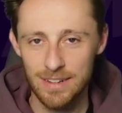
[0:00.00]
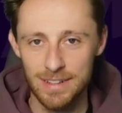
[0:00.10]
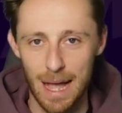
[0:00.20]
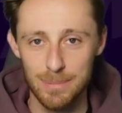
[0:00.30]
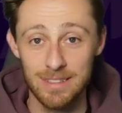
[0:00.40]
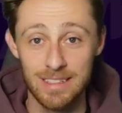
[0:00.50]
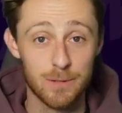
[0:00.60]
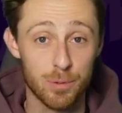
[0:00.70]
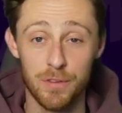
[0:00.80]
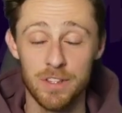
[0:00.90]
captaincy is
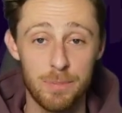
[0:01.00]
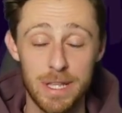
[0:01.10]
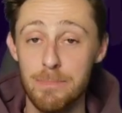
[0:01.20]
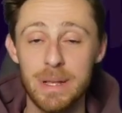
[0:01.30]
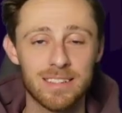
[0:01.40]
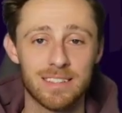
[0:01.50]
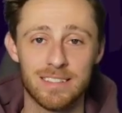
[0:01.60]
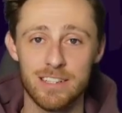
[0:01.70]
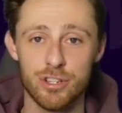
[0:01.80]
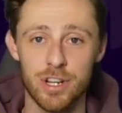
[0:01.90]
proven to be the biggest
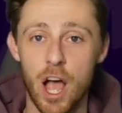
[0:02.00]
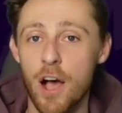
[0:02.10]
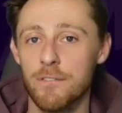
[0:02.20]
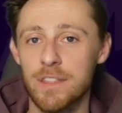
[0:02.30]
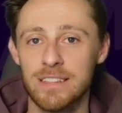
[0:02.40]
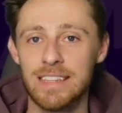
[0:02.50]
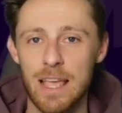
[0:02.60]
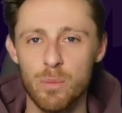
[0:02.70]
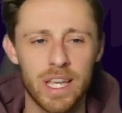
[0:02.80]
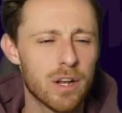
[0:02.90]
decision of this game
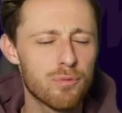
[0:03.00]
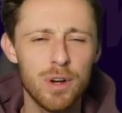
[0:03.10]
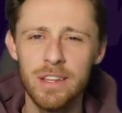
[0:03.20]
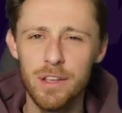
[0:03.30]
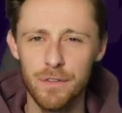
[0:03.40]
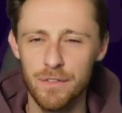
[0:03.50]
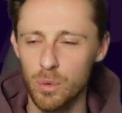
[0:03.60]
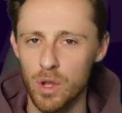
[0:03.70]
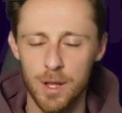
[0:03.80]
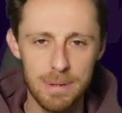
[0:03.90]
week, and it really does feel
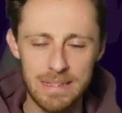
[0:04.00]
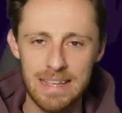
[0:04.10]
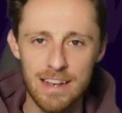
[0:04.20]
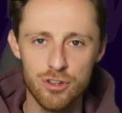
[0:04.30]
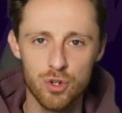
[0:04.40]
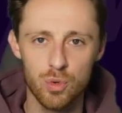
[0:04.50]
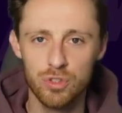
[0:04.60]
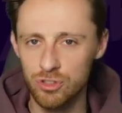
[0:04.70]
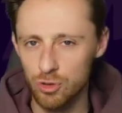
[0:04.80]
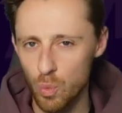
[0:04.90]
like a potential
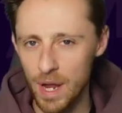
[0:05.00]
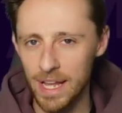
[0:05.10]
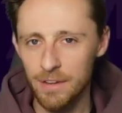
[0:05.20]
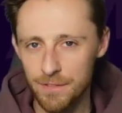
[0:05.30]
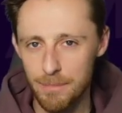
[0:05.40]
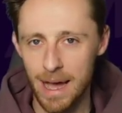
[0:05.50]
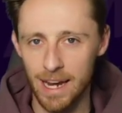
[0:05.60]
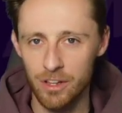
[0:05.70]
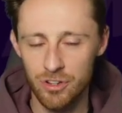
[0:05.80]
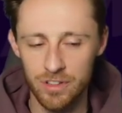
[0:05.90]
swing for
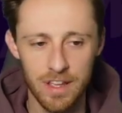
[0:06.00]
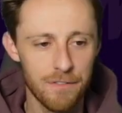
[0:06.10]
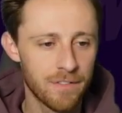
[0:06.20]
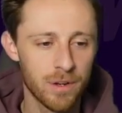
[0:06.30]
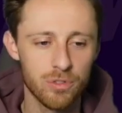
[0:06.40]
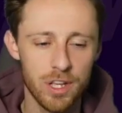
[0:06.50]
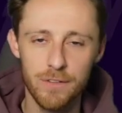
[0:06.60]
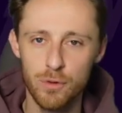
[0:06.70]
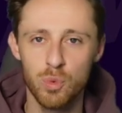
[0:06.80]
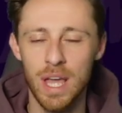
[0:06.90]
managers. It feels like if
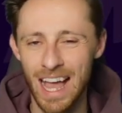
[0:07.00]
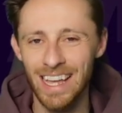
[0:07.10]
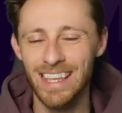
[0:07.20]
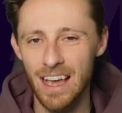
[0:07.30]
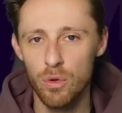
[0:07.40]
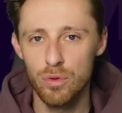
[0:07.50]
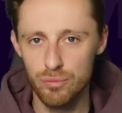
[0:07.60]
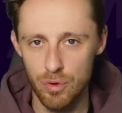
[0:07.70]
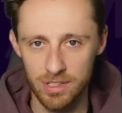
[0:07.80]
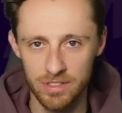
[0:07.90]
you can get on the
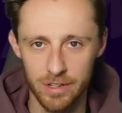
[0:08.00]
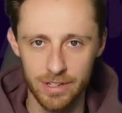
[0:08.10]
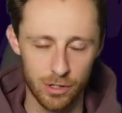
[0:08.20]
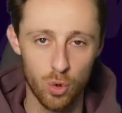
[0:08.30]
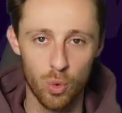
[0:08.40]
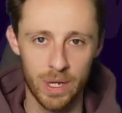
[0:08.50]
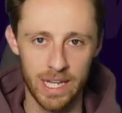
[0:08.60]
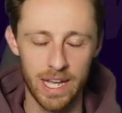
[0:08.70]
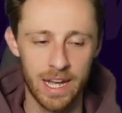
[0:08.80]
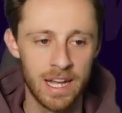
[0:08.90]
right side of the coin
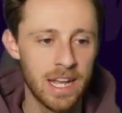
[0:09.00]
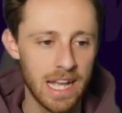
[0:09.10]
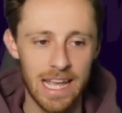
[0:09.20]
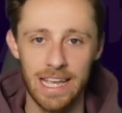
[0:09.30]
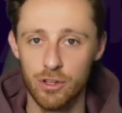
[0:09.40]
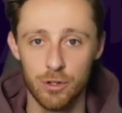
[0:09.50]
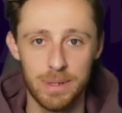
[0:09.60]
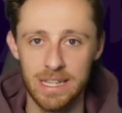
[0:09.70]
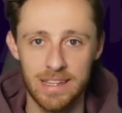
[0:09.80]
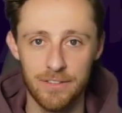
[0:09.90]
here, it could be
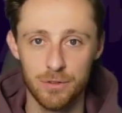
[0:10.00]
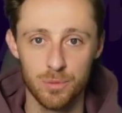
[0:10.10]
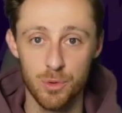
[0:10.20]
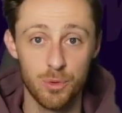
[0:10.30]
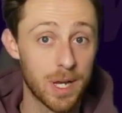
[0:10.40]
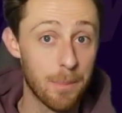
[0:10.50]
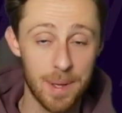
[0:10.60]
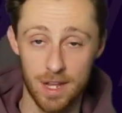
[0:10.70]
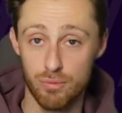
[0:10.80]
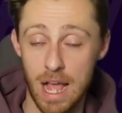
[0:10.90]
the difference between a
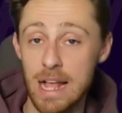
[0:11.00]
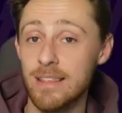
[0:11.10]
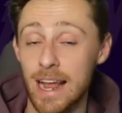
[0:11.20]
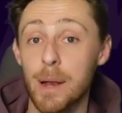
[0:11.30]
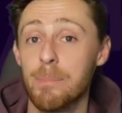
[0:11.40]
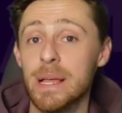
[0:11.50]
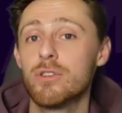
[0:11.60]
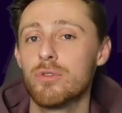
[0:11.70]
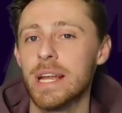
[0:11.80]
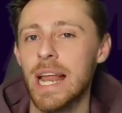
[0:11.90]
big red and a big
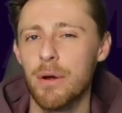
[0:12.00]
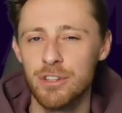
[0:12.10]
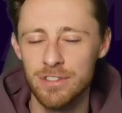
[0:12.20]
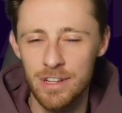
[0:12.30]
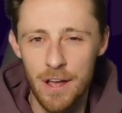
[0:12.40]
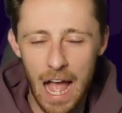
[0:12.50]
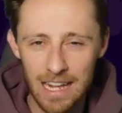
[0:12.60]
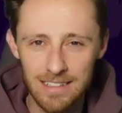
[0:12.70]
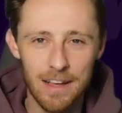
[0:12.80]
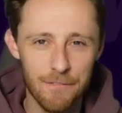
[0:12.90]
green arrow. It just
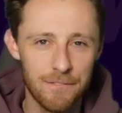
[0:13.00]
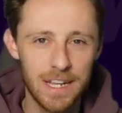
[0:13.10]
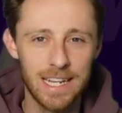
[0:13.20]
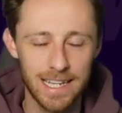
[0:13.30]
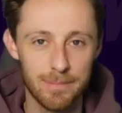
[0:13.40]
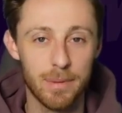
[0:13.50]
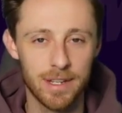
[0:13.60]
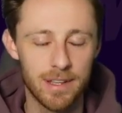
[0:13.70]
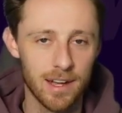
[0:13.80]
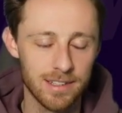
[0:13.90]
has that feeling in my
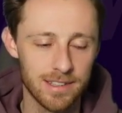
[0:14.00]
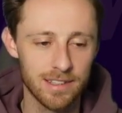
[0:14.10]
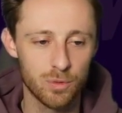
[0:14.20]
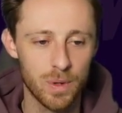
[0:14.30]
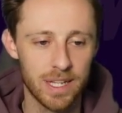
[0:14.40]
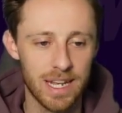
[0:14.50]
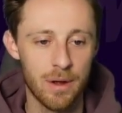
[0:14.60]
gut this week. Now,